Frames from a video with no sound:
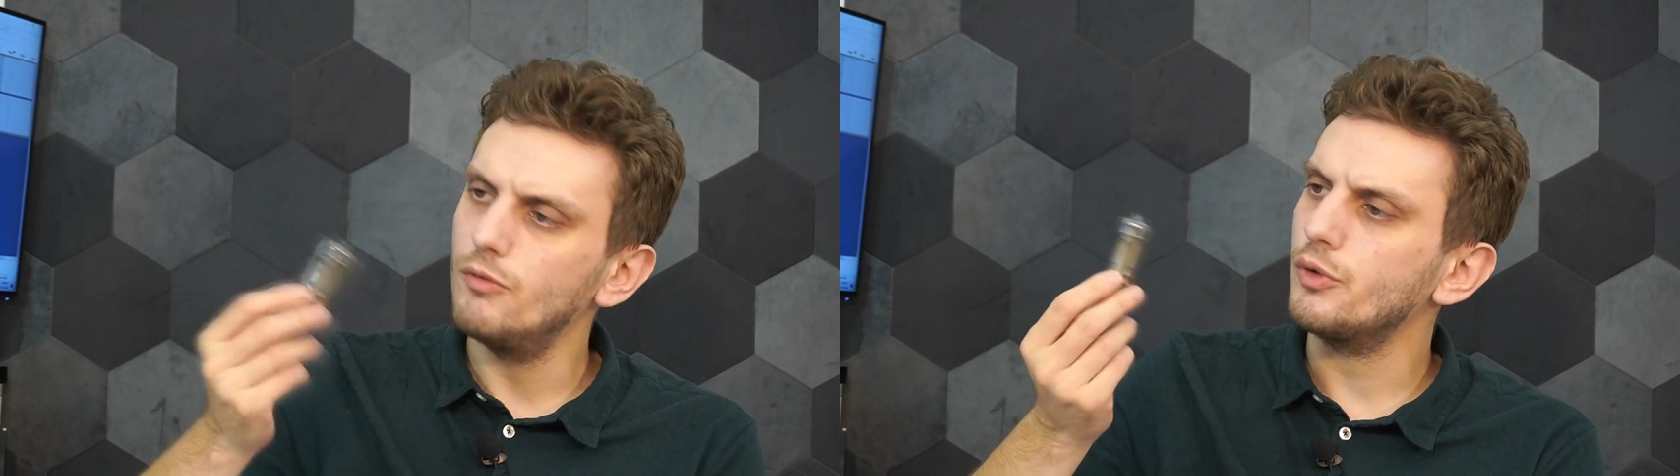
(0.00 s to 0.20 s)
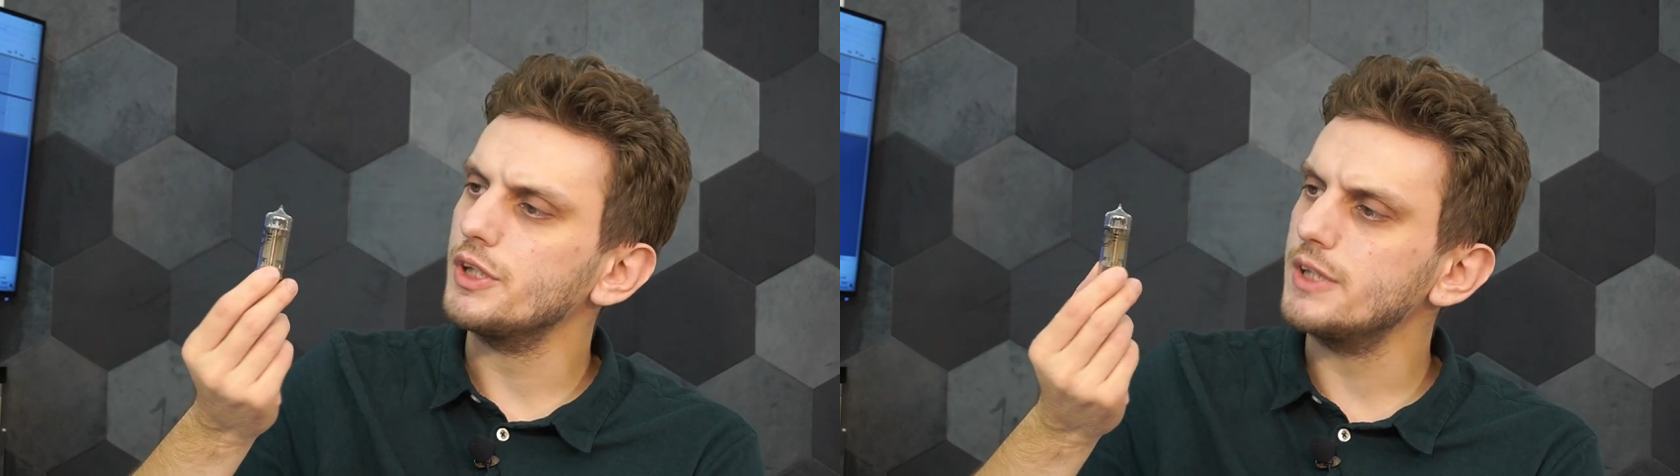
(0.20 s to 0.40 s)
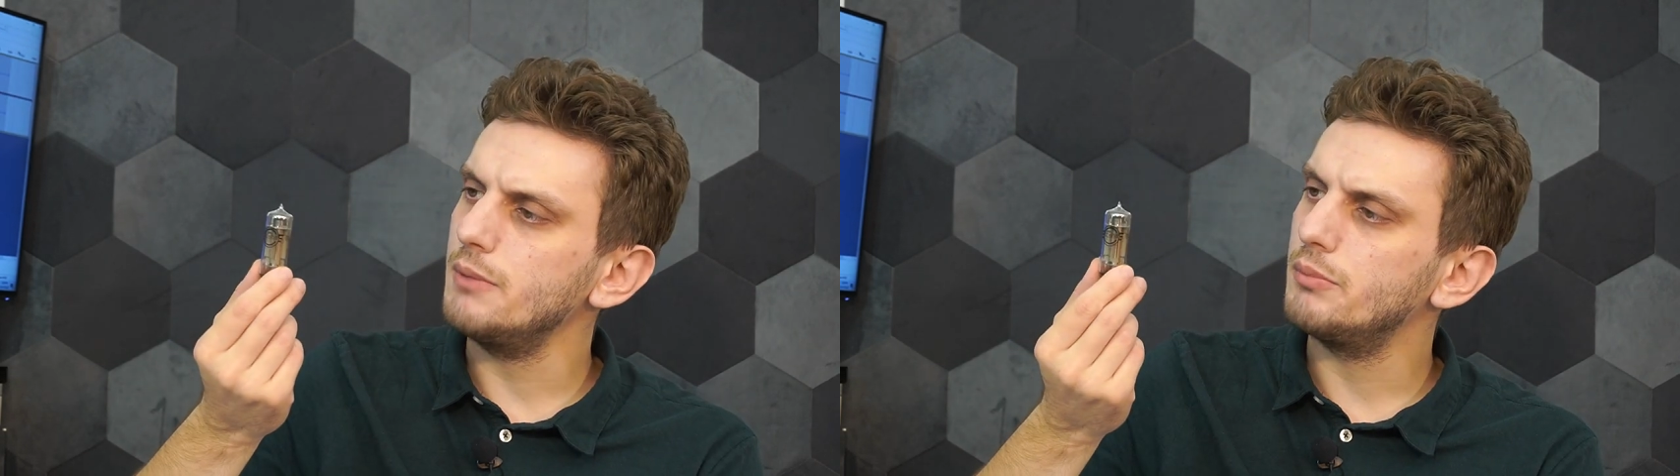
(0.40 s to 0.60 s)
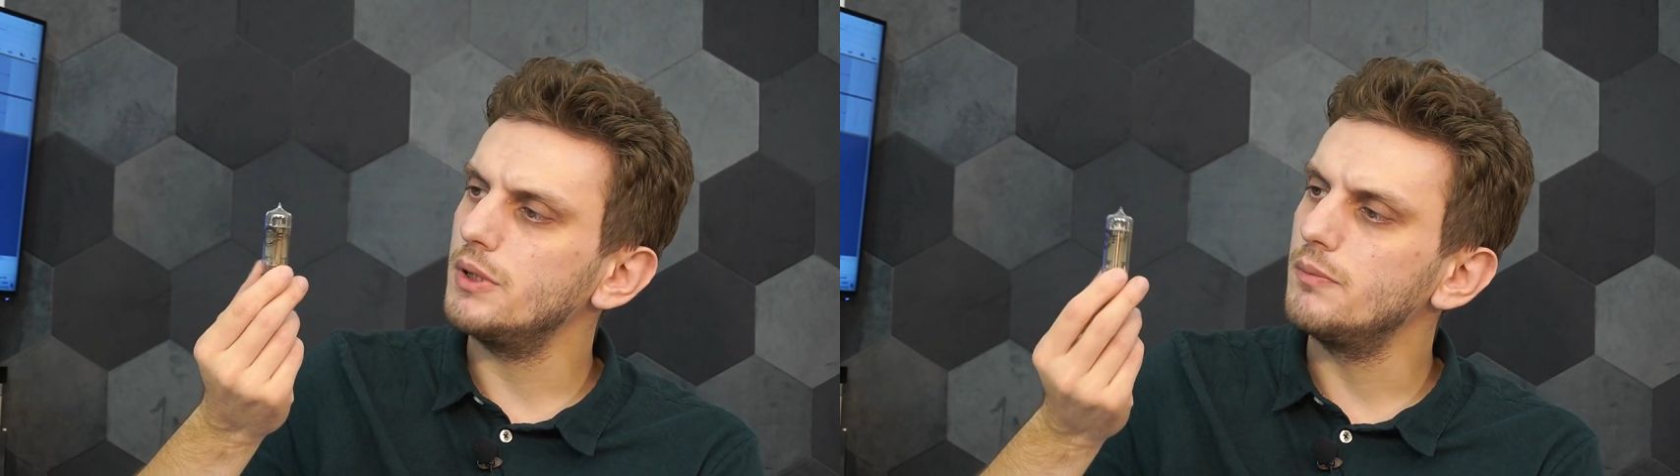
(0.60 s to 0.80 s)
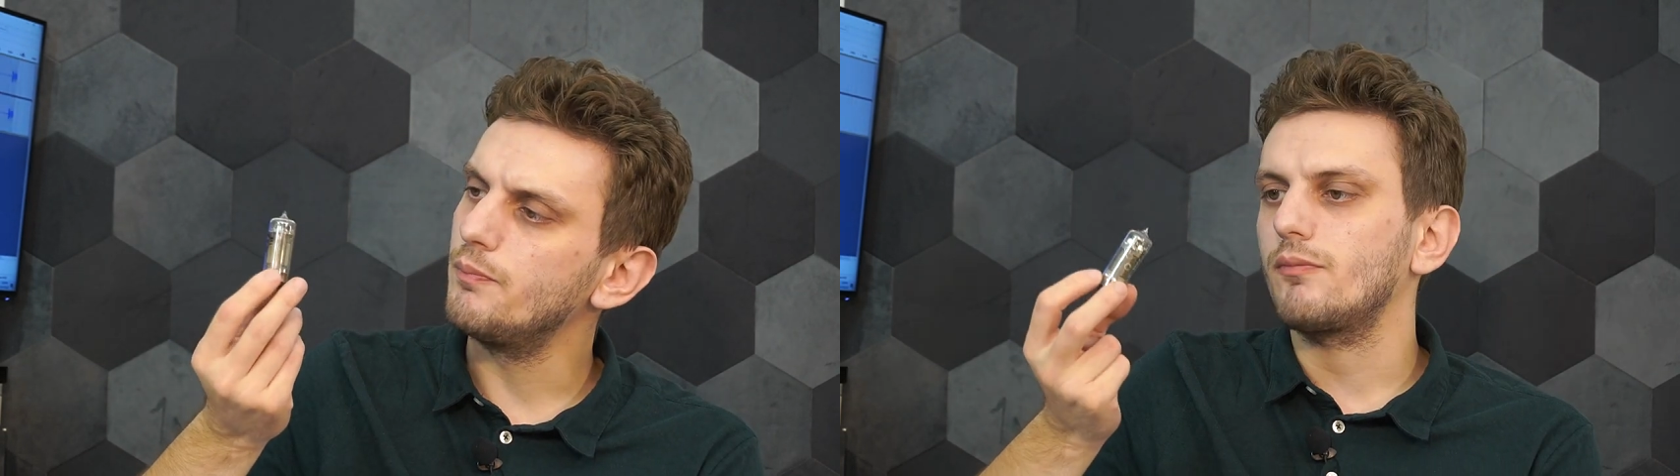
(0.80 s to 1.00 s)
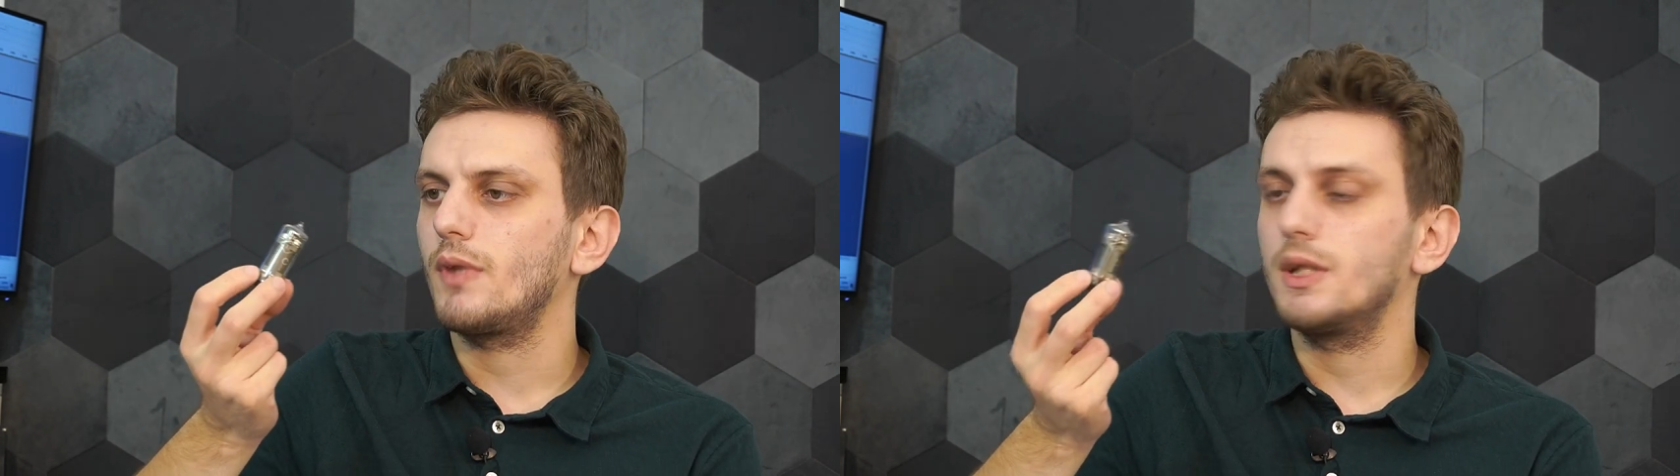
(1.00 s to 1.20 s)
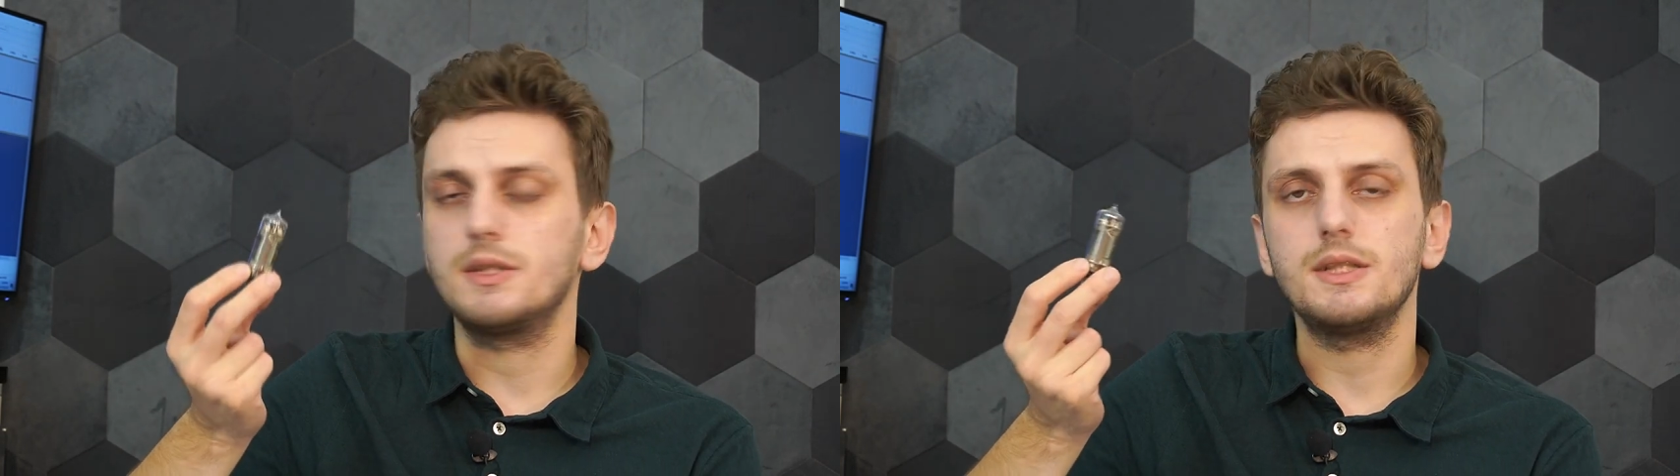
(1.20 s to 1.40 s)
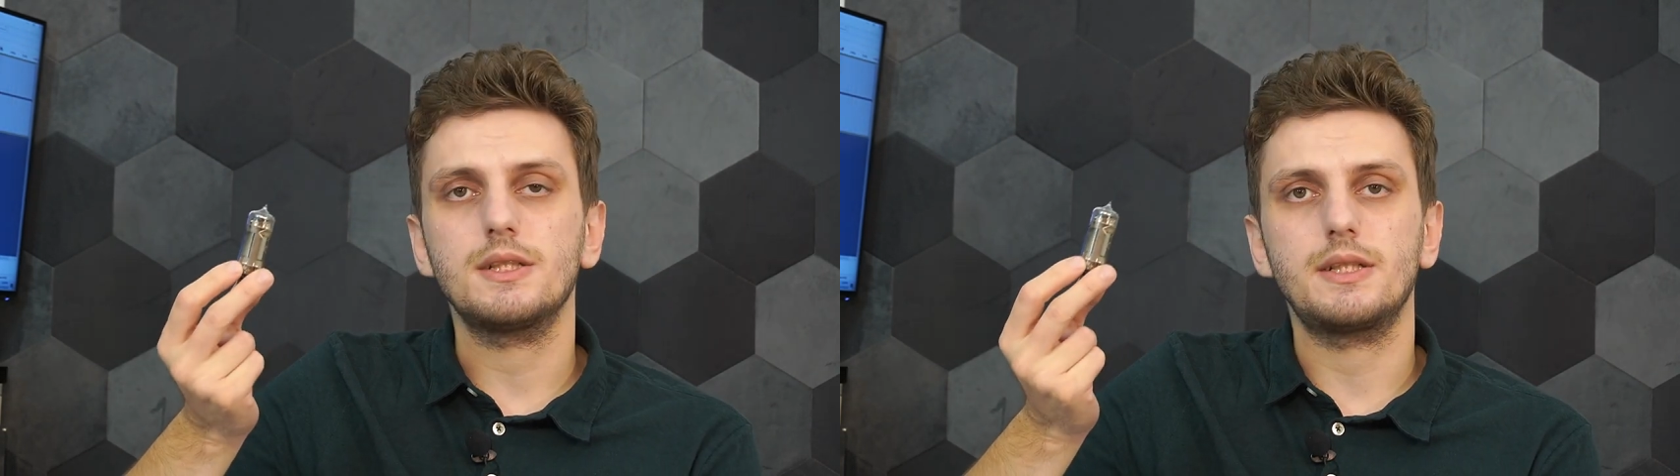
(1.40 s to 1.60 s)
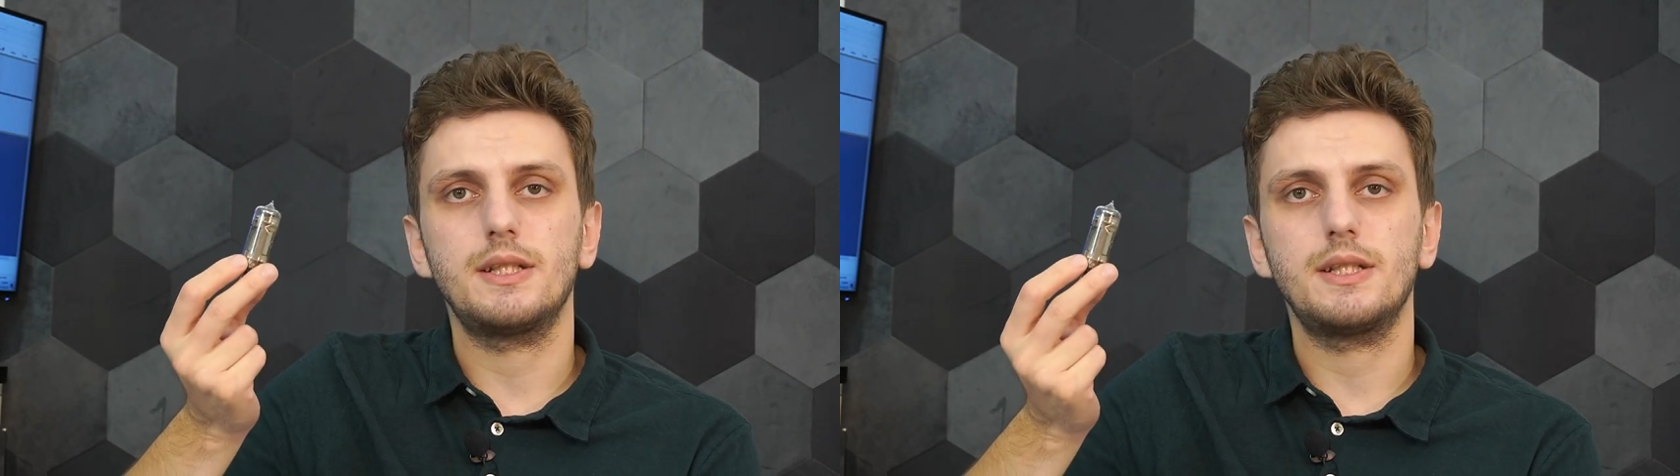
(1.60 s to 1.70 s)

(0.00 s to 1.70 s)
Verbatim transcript: For example, the six